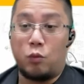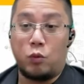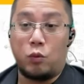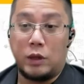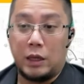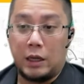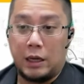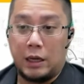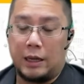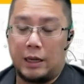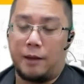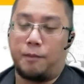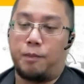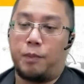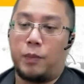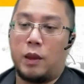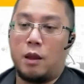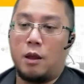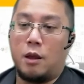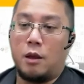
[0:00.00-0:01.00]
wound healing.
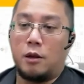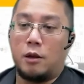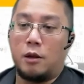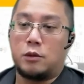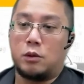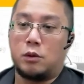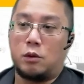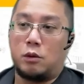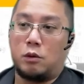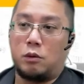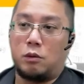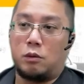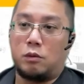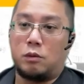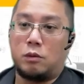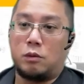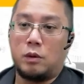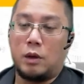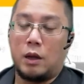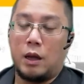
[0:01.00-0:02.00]

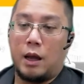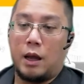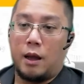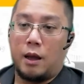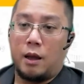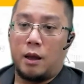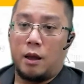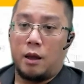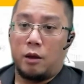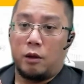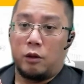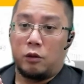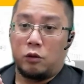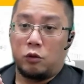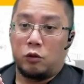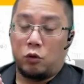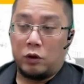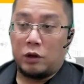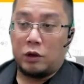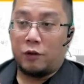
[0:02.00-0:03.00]
So
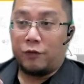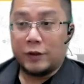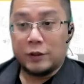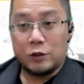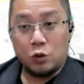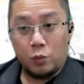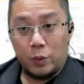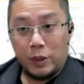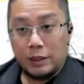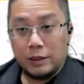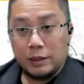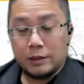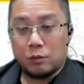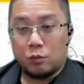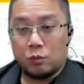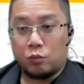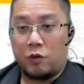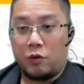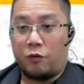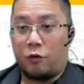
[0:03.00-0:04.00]
during the first 2 weeks,
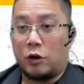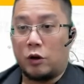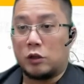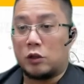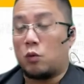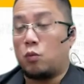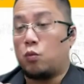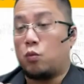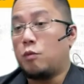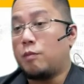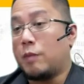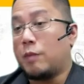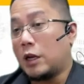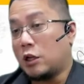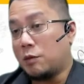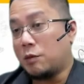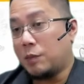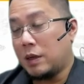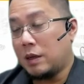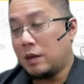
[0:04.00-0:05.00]
we focus on wound
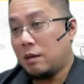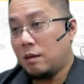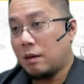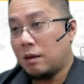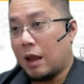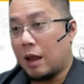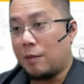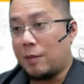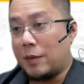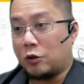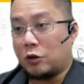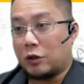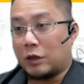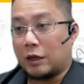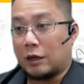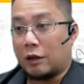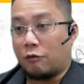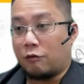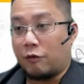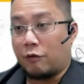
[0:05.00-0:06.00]
management and make sure
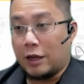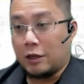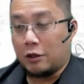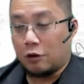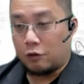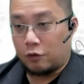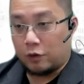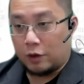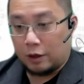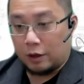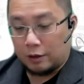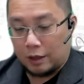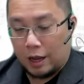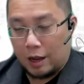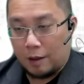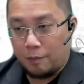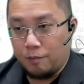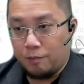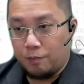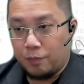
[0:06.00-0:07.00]
that the range of the
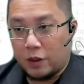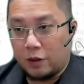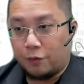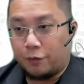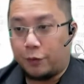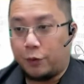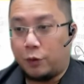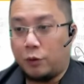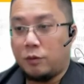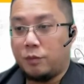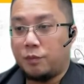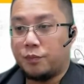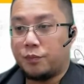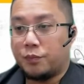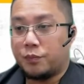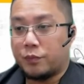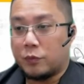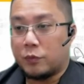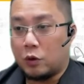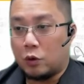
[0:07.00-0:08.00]
thumb is full.
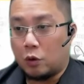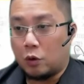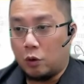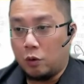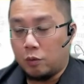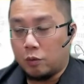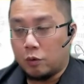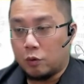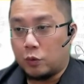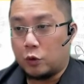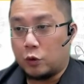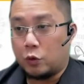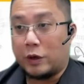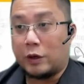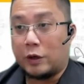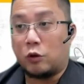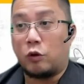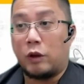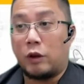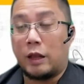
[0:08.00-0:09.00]
We don't
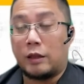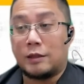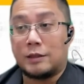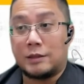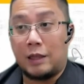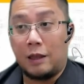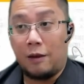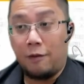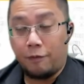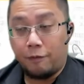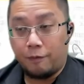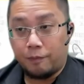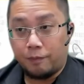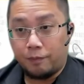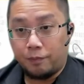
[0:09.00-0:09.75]
need to get stiff.